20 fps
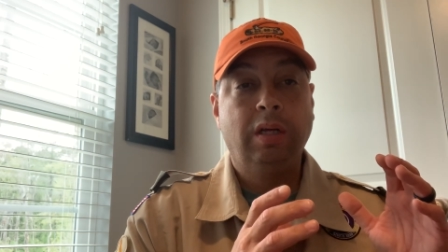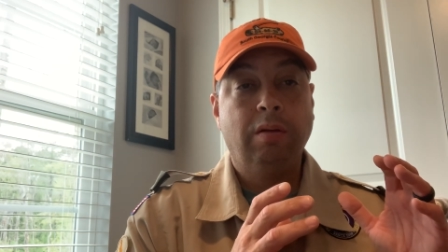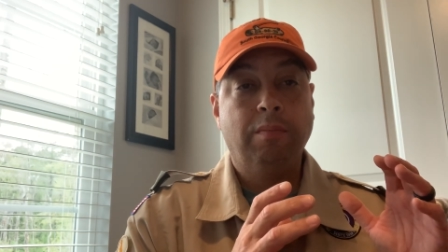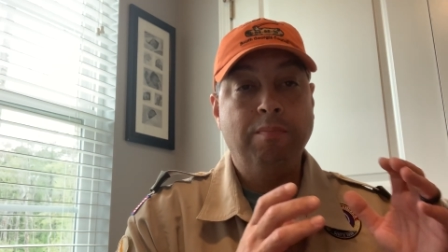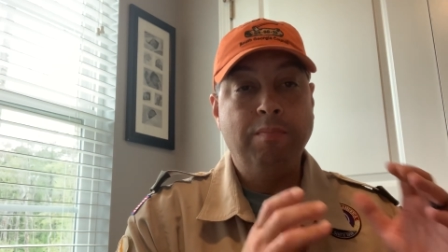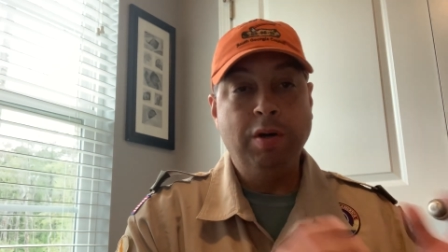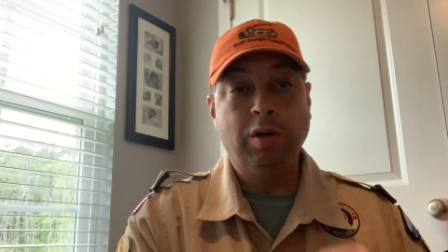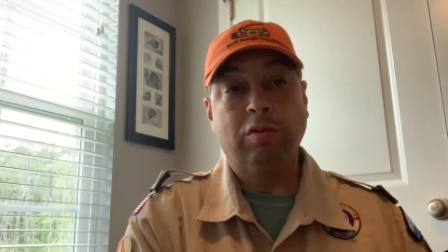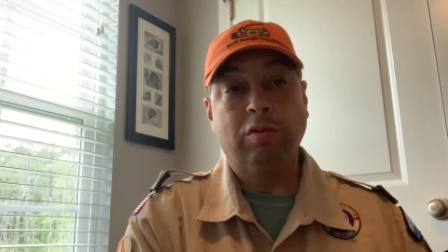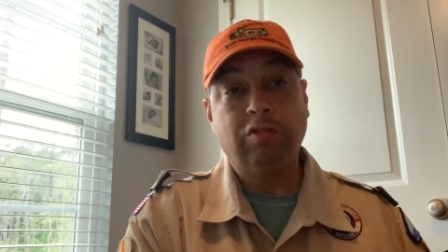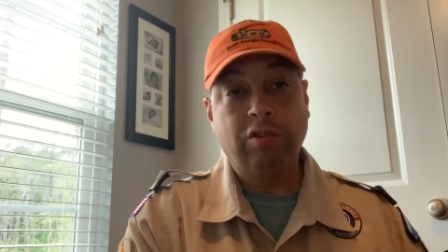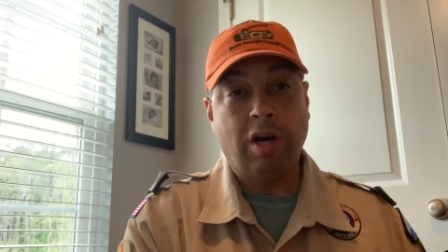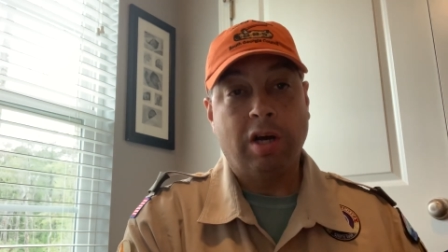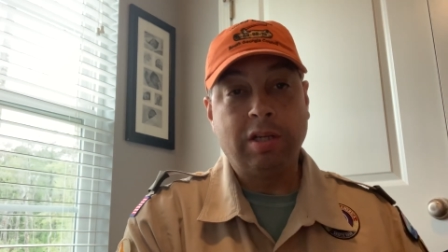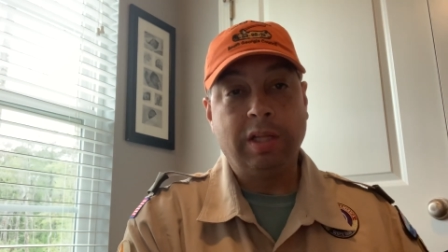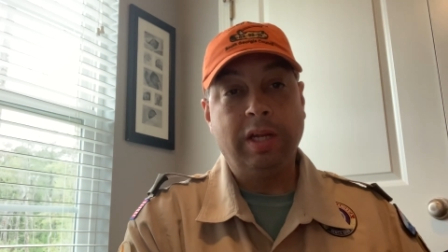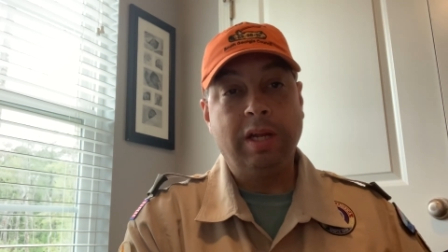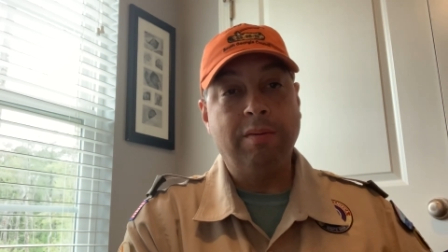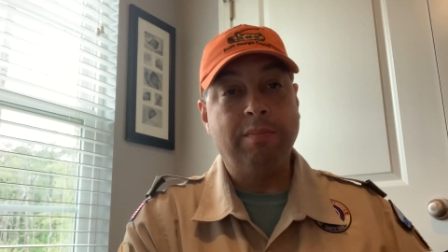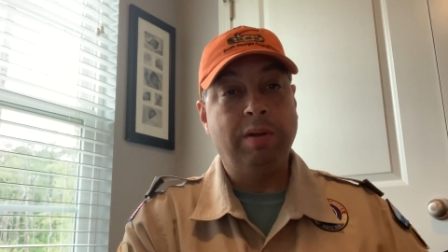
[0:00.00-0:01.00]
milk
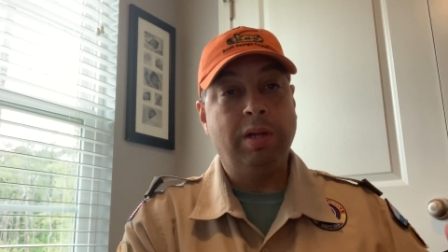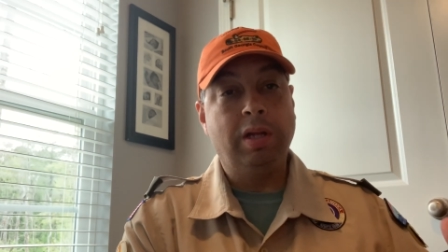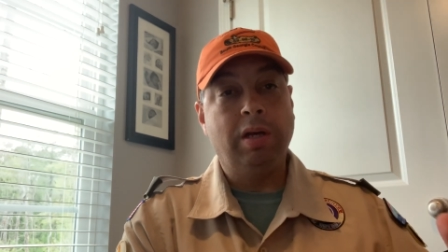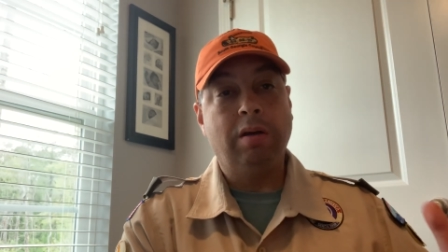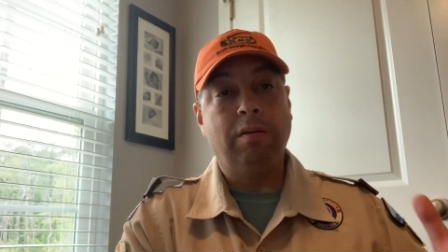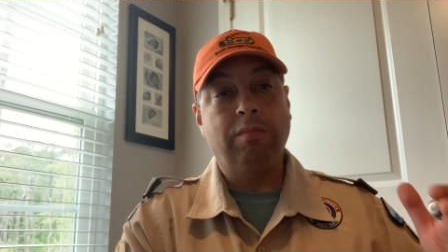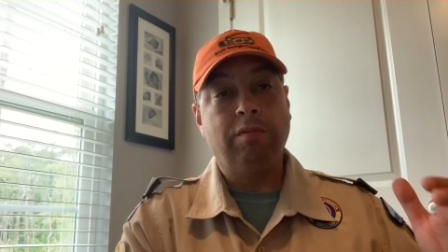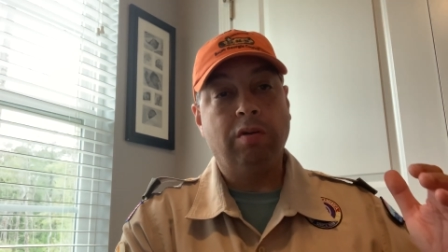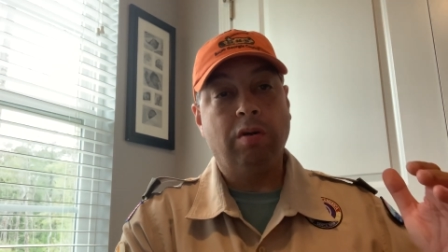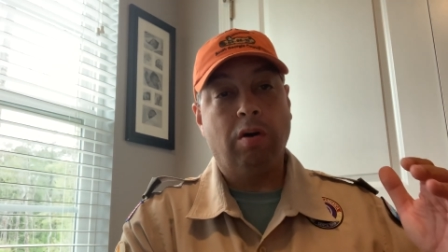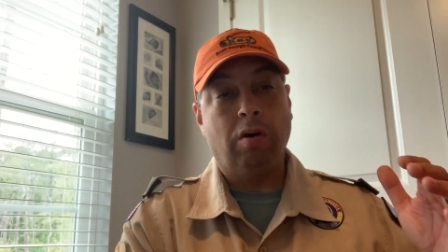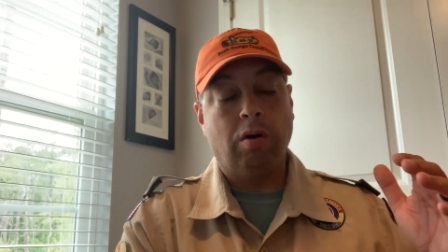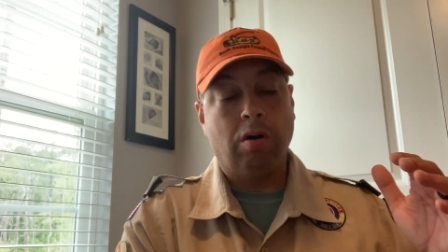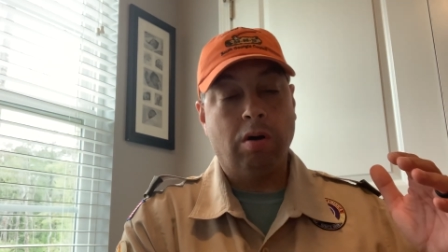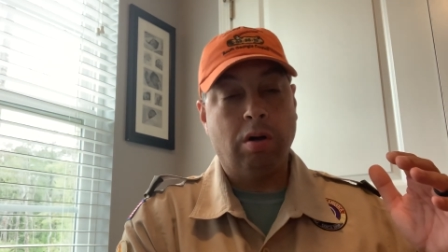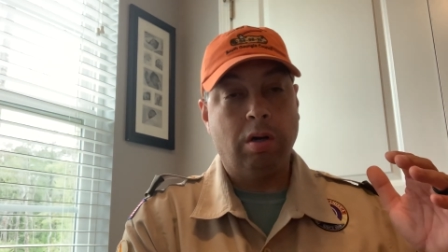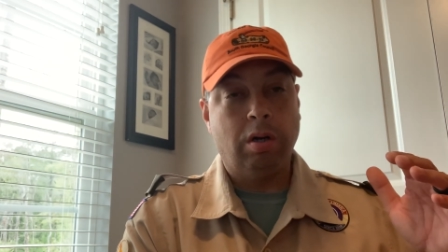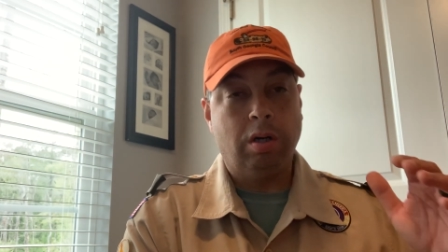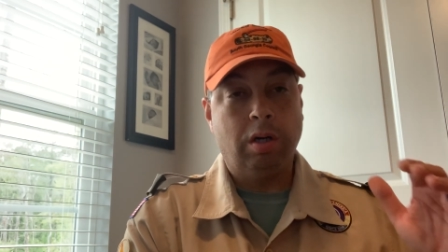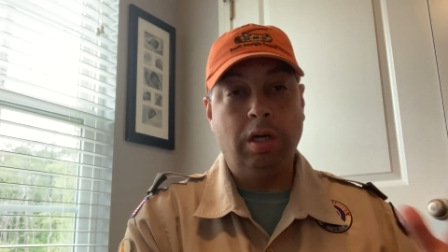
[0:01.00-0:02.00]
chocolate M&Ms
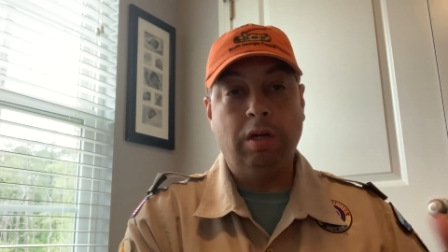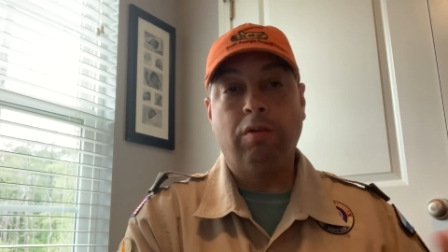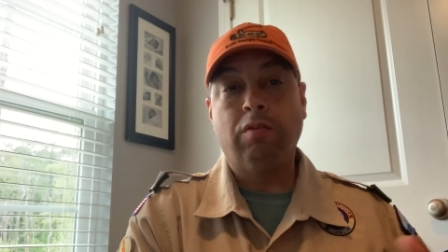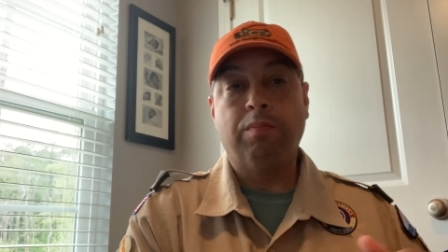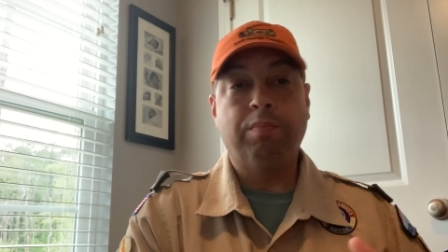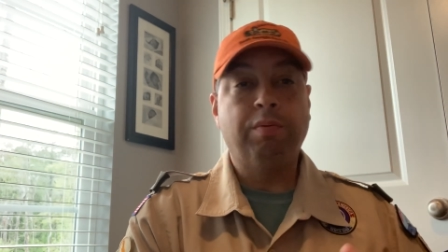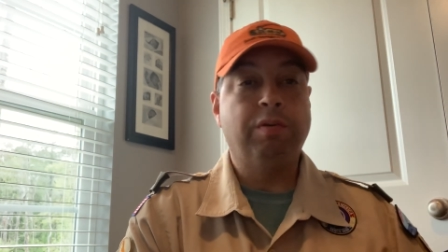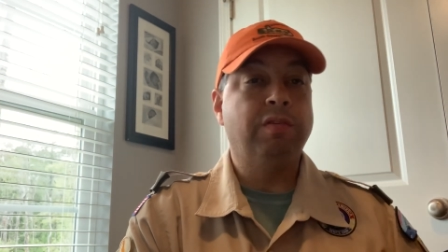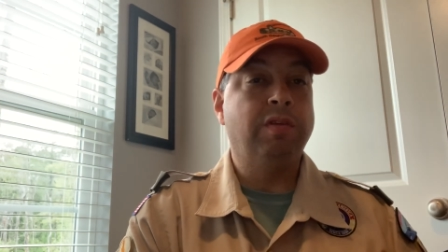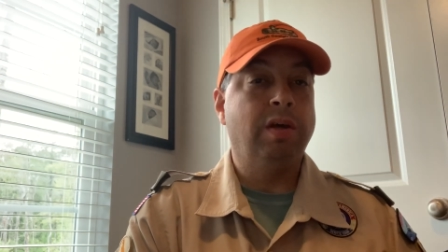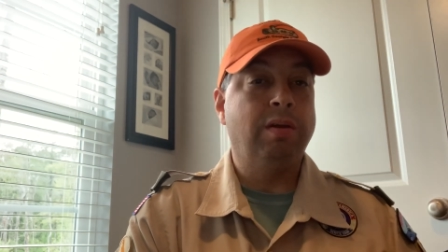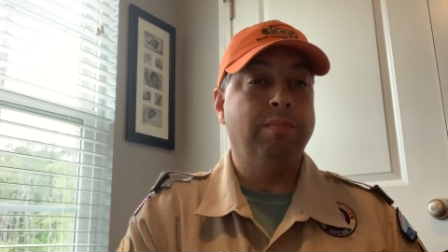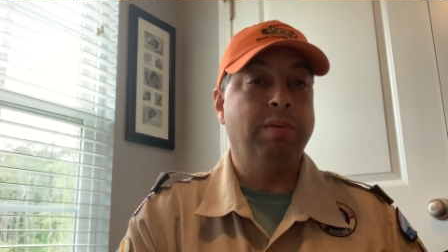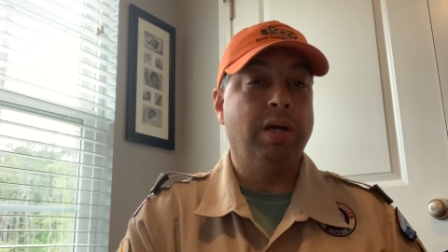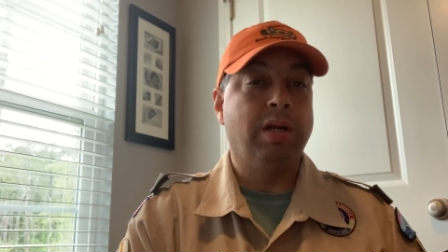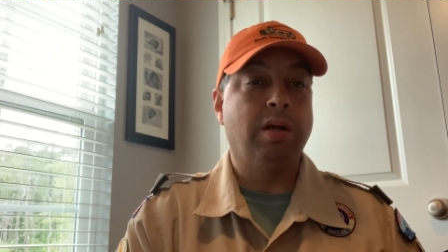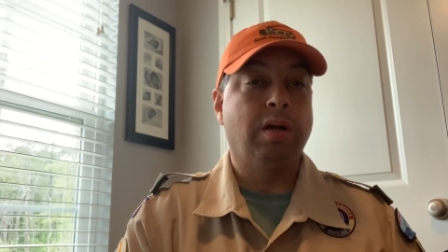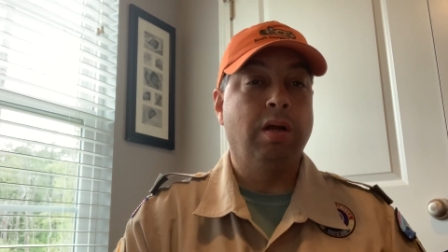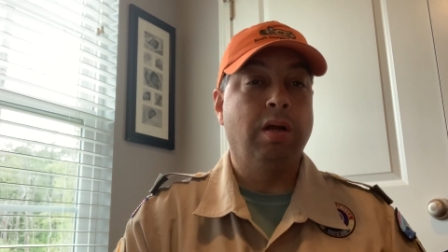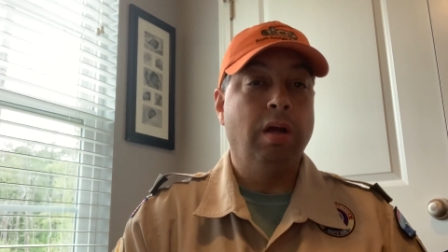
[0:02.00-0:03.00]
are 100%
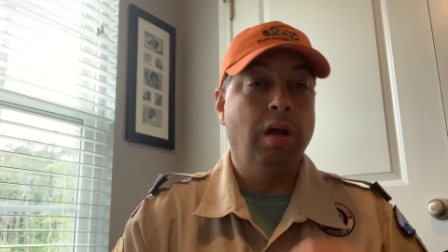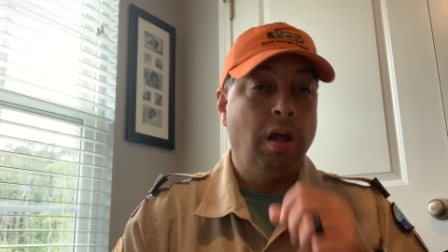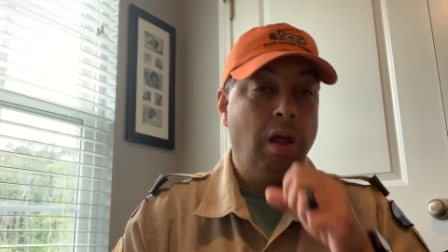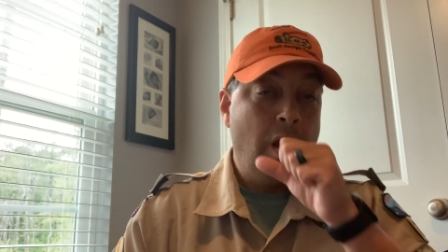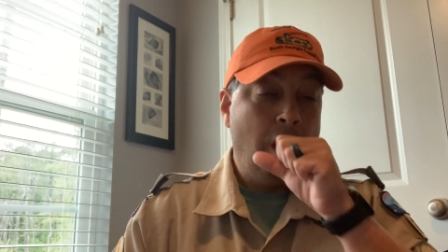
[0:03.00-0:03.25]
better